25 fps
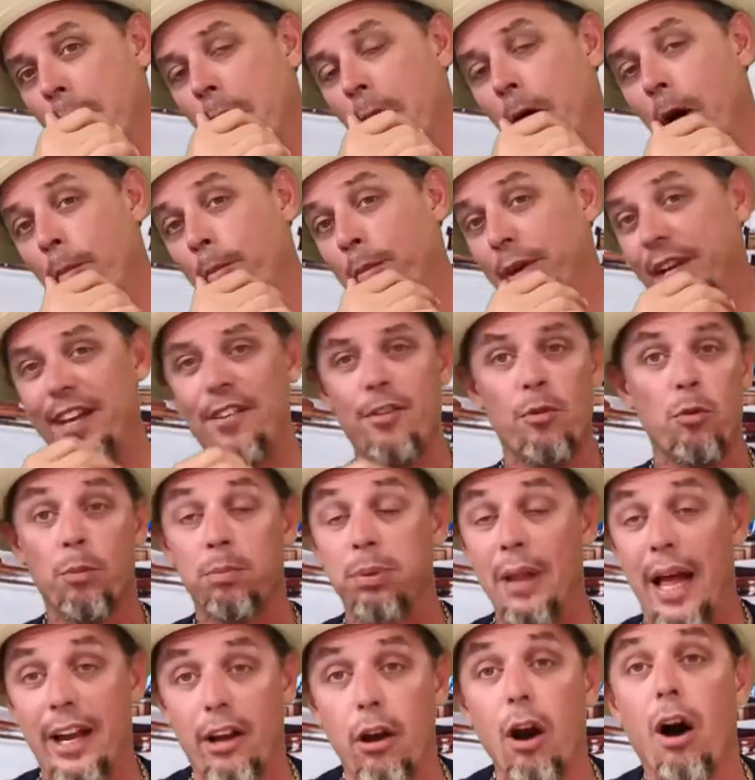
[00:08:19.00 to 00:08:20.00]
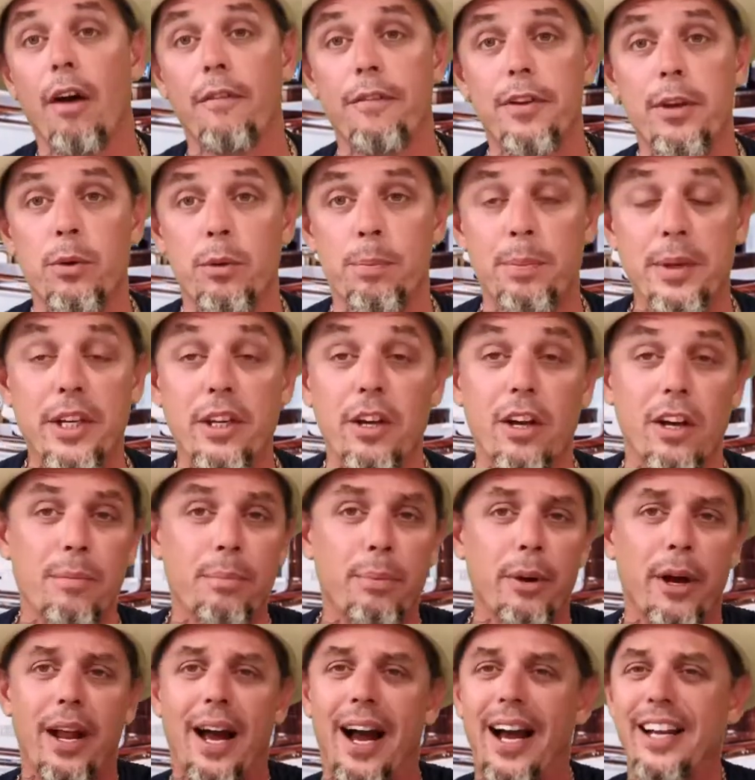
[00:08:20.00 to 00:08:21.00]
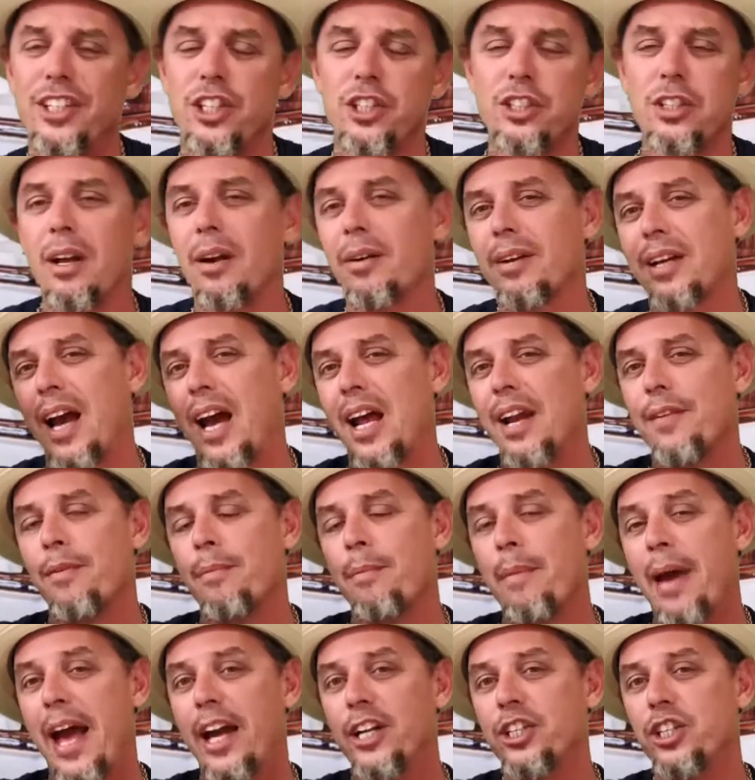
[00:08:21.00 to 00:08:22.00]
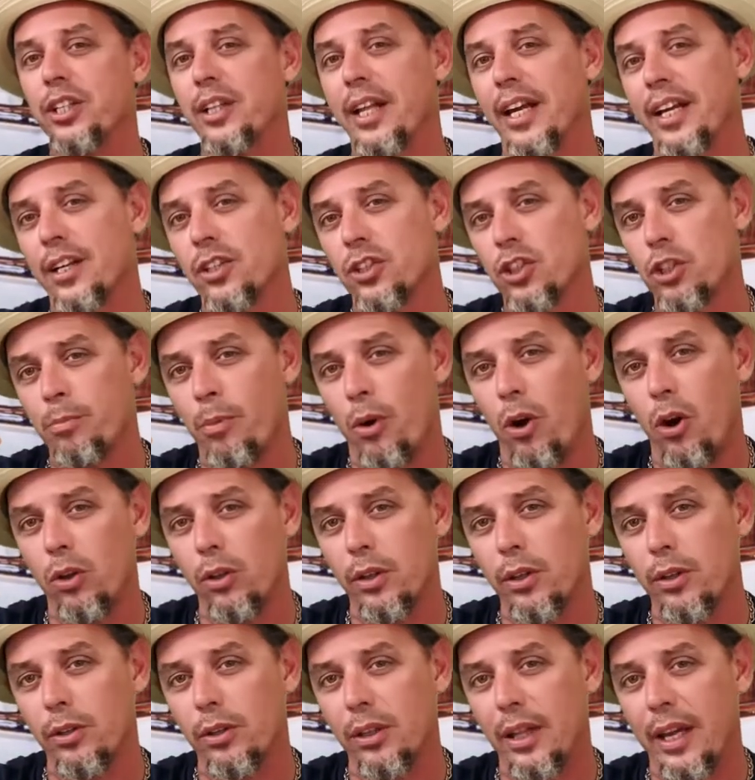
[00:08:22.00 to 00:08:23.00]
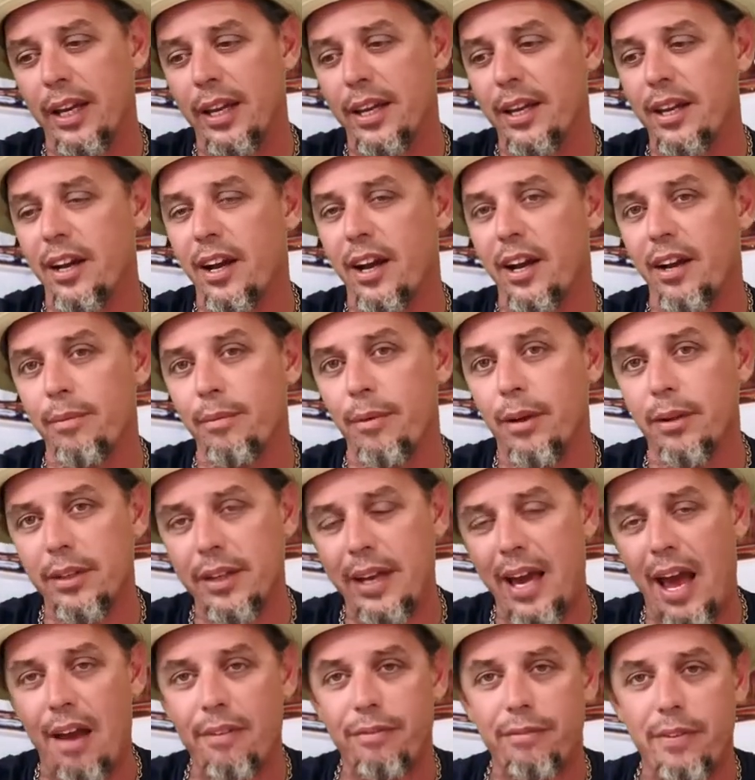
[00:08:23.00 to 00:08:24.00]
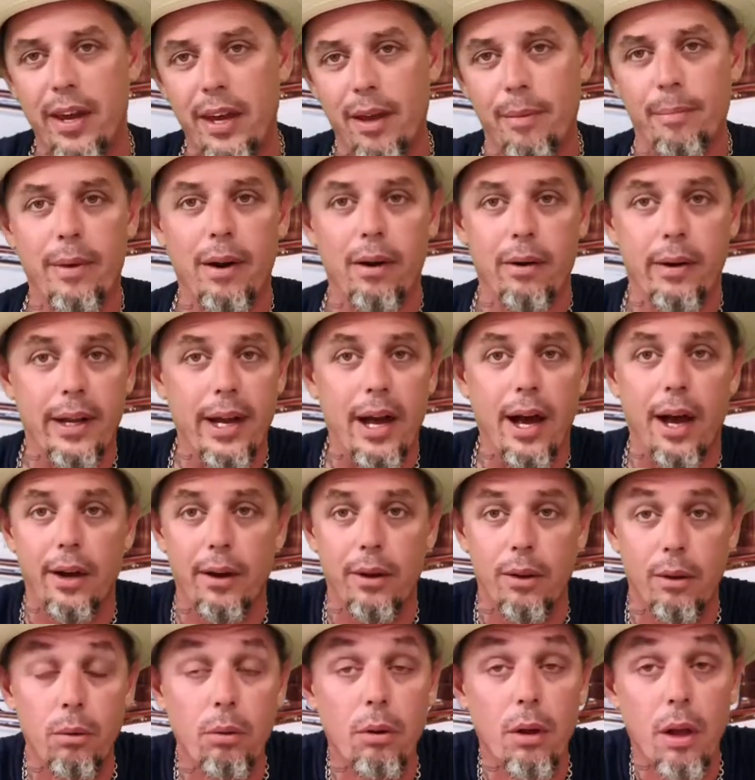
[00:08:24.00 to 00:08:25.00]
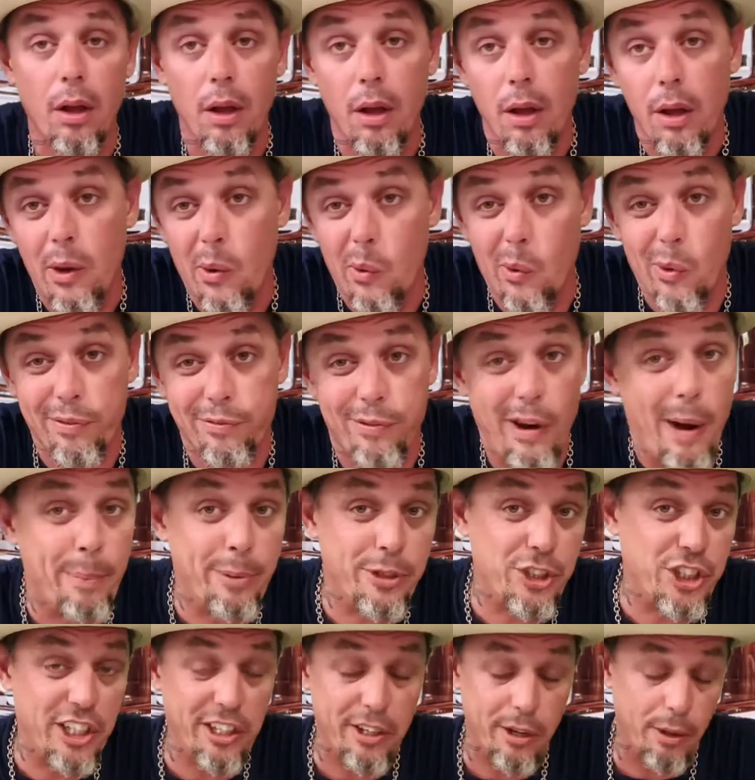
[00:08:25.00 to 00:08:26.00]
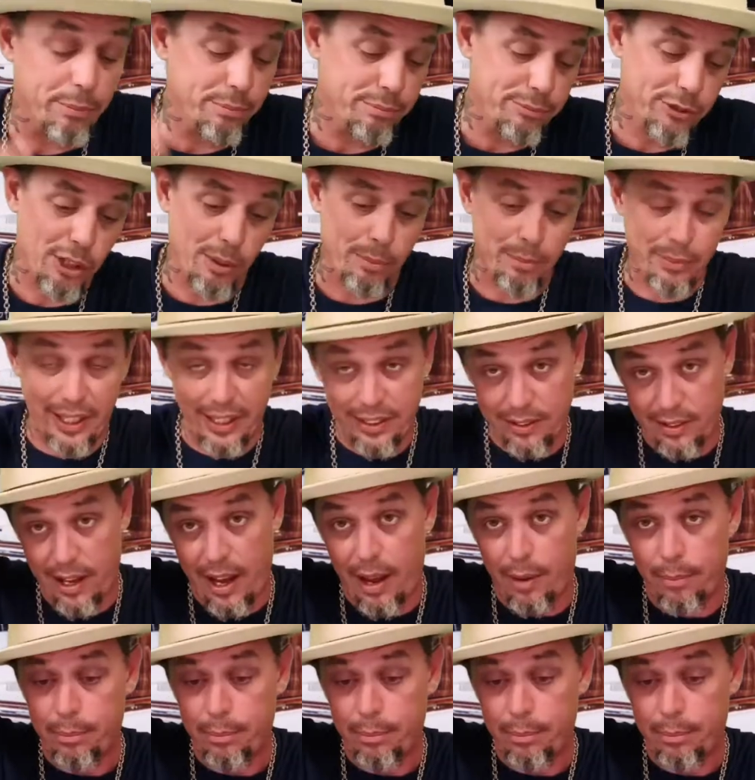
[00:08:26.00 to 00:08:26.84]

But even with black coffee, it would be good. But I just kind of imagine like a small little like cafe Americano or Frappuccino, something like that.